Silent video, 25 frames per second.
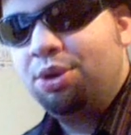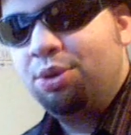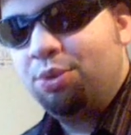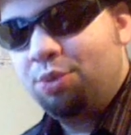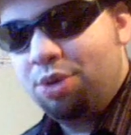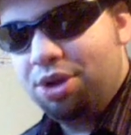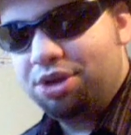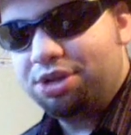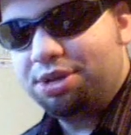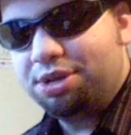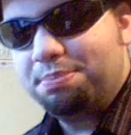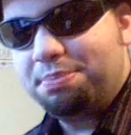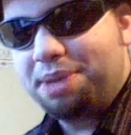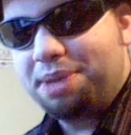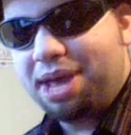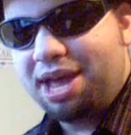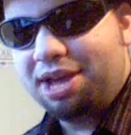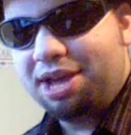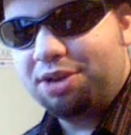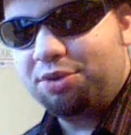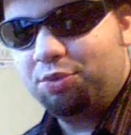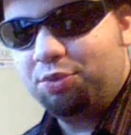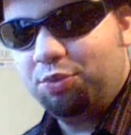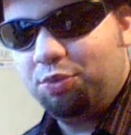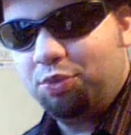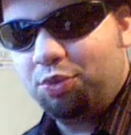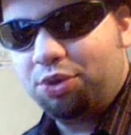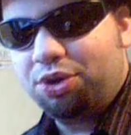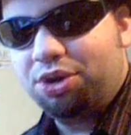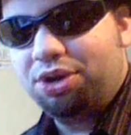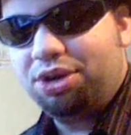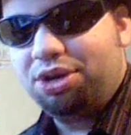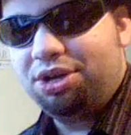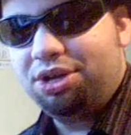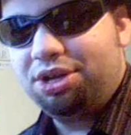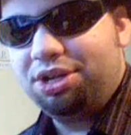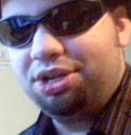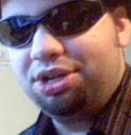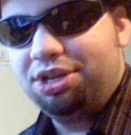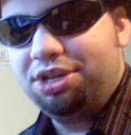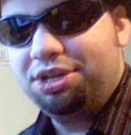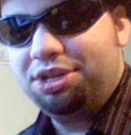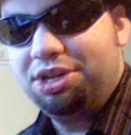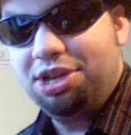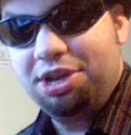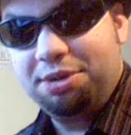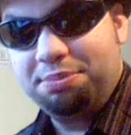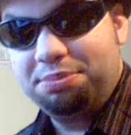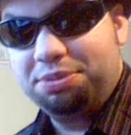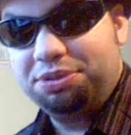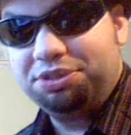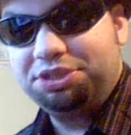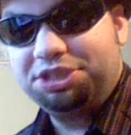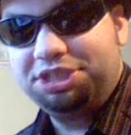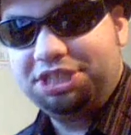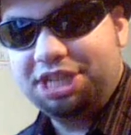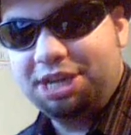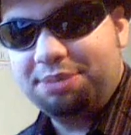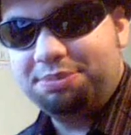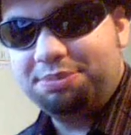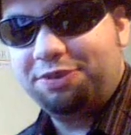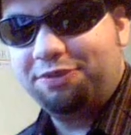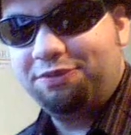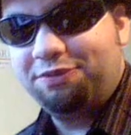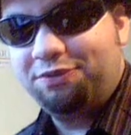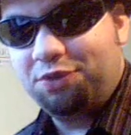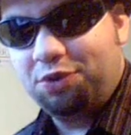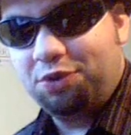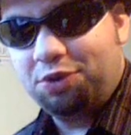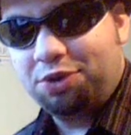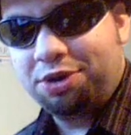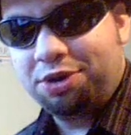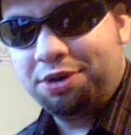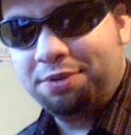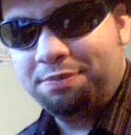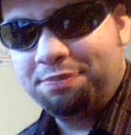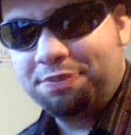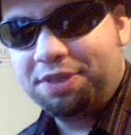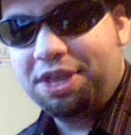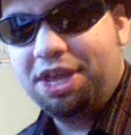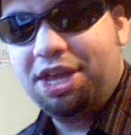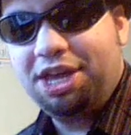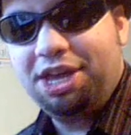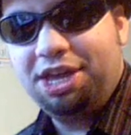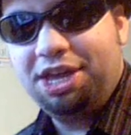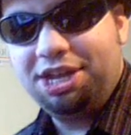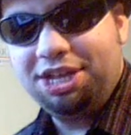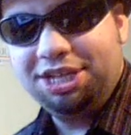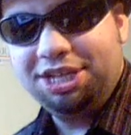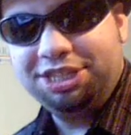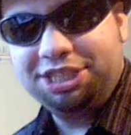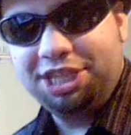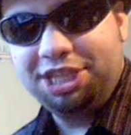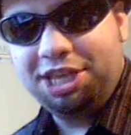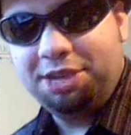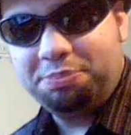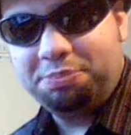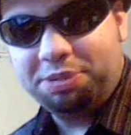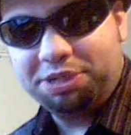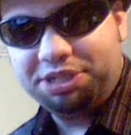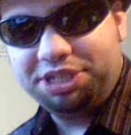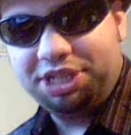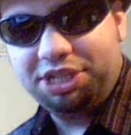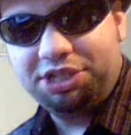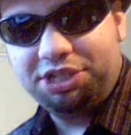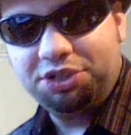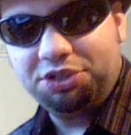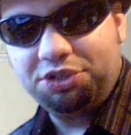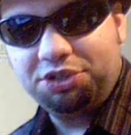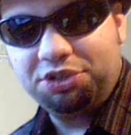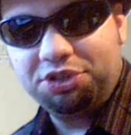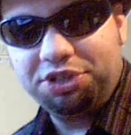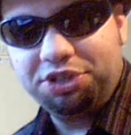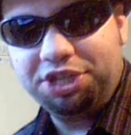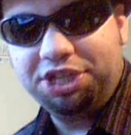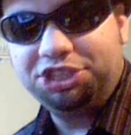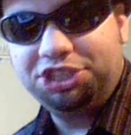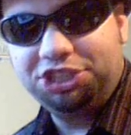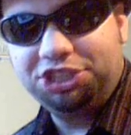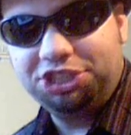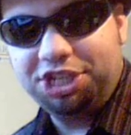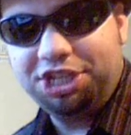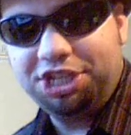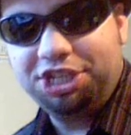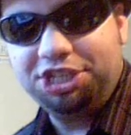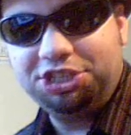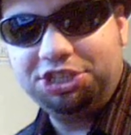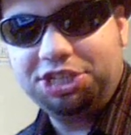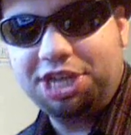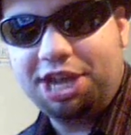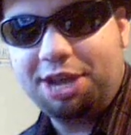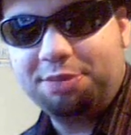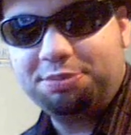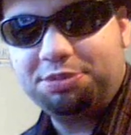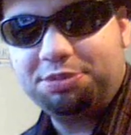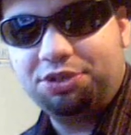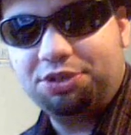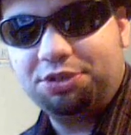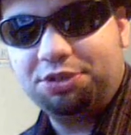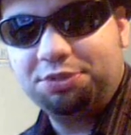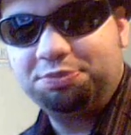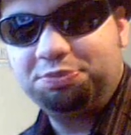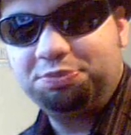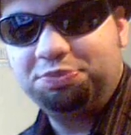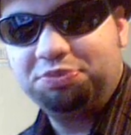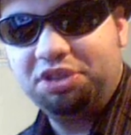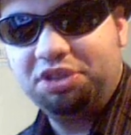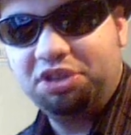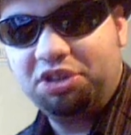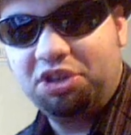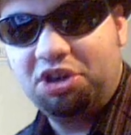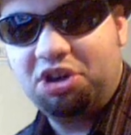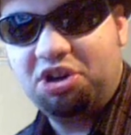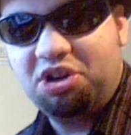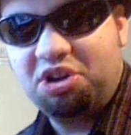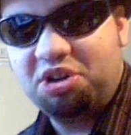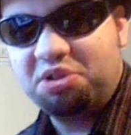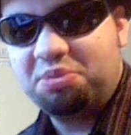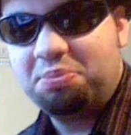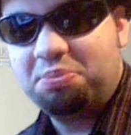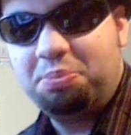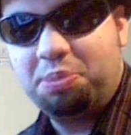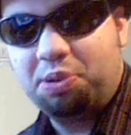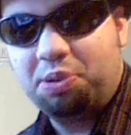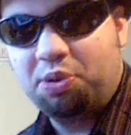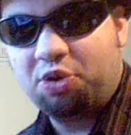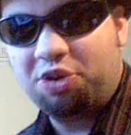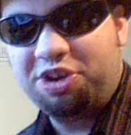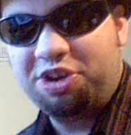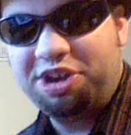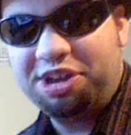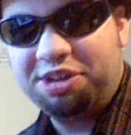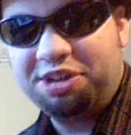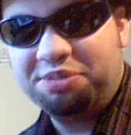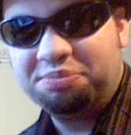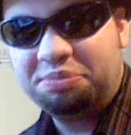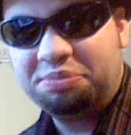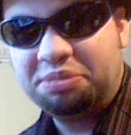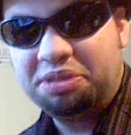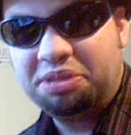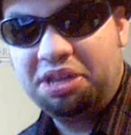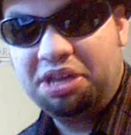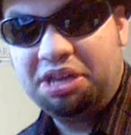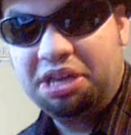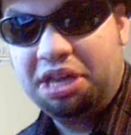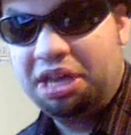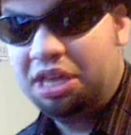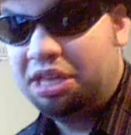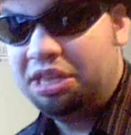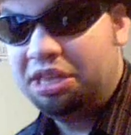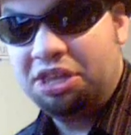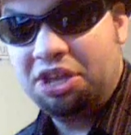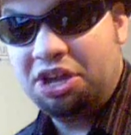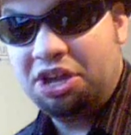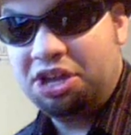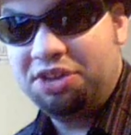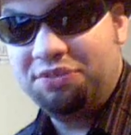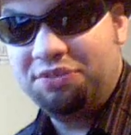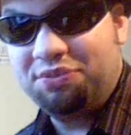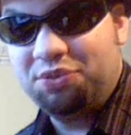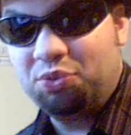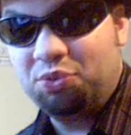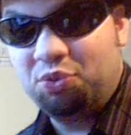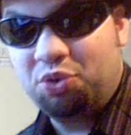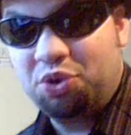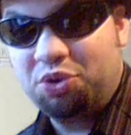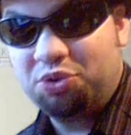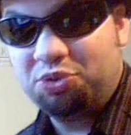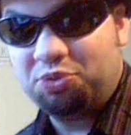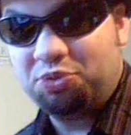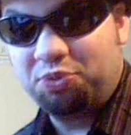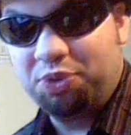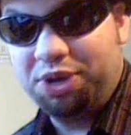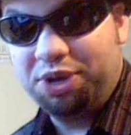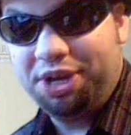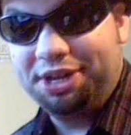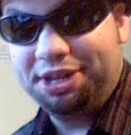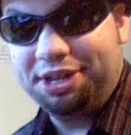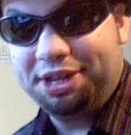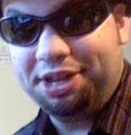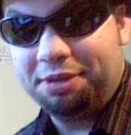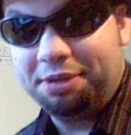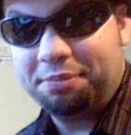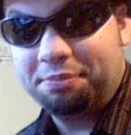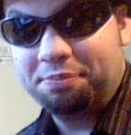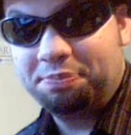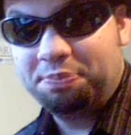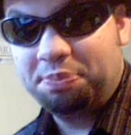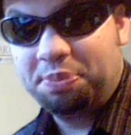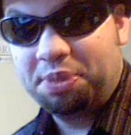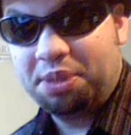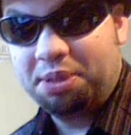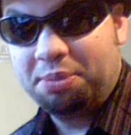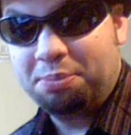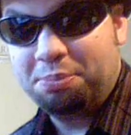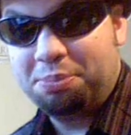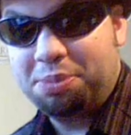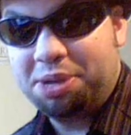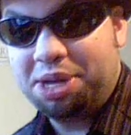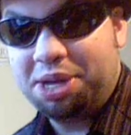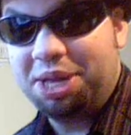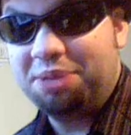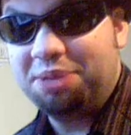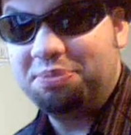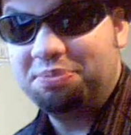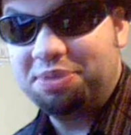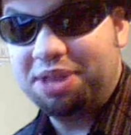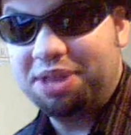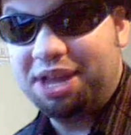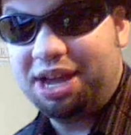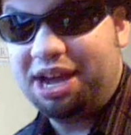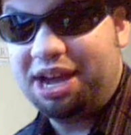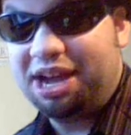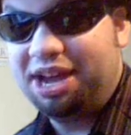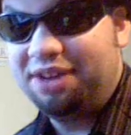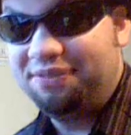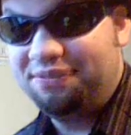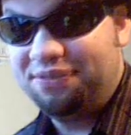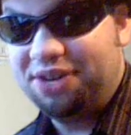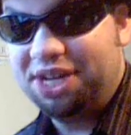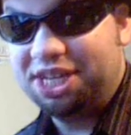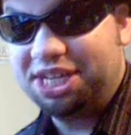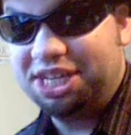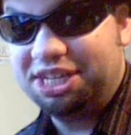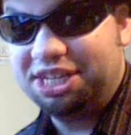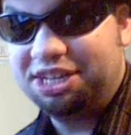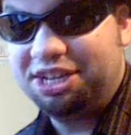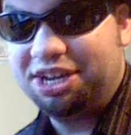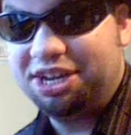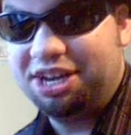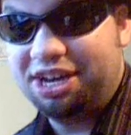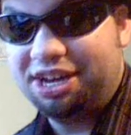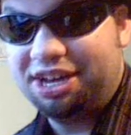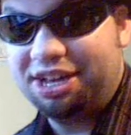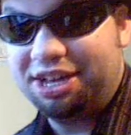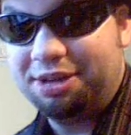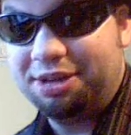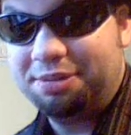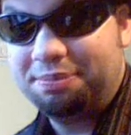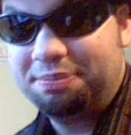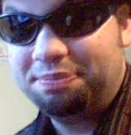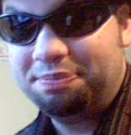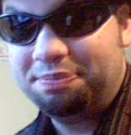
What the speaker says: Welcome back. We're on Numbers chapter 4, and it's a particularly shitty chapter. Long, boring, not even worth reading, but I fucking gotta.